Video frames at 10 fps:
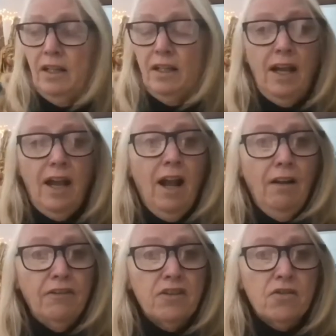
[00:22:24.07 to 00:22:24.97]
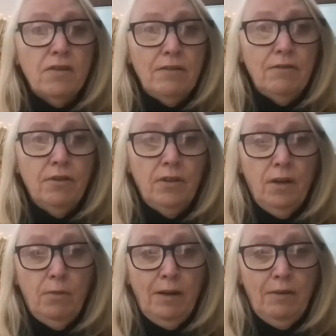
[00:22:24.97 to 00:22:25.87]
a half a street further
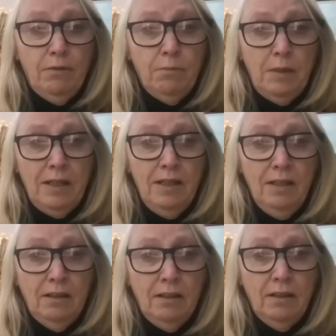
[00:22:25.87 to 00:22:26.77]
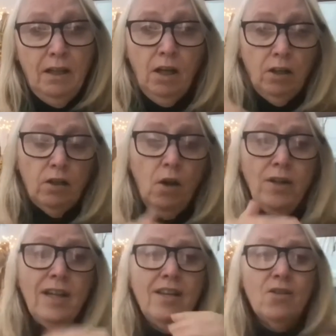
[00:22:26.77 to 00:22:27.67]
away from me.
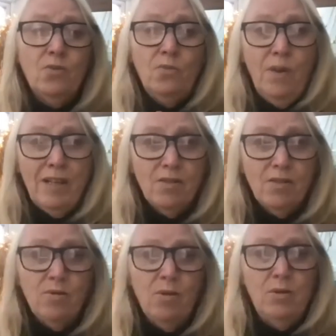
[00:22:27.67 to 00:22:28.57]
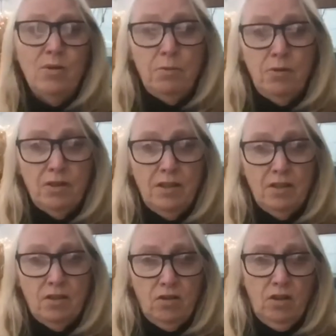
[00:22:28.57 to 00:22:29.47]
Going into West Norwood
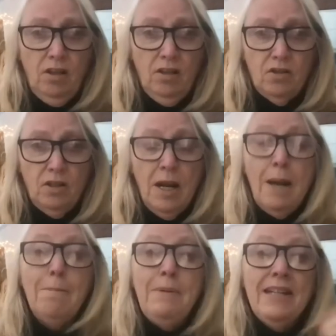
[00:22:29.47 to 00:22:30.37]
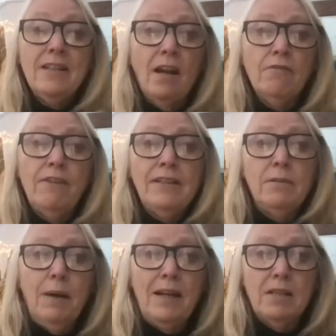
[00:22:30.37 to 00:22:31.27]
Spiritualist Church, being
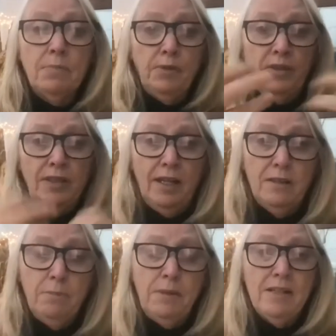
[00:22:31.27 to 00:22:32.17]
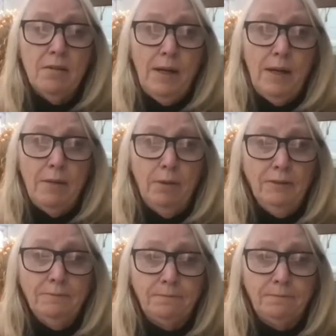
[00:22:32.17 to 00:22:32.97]
directed by Spirit and a piece of paper.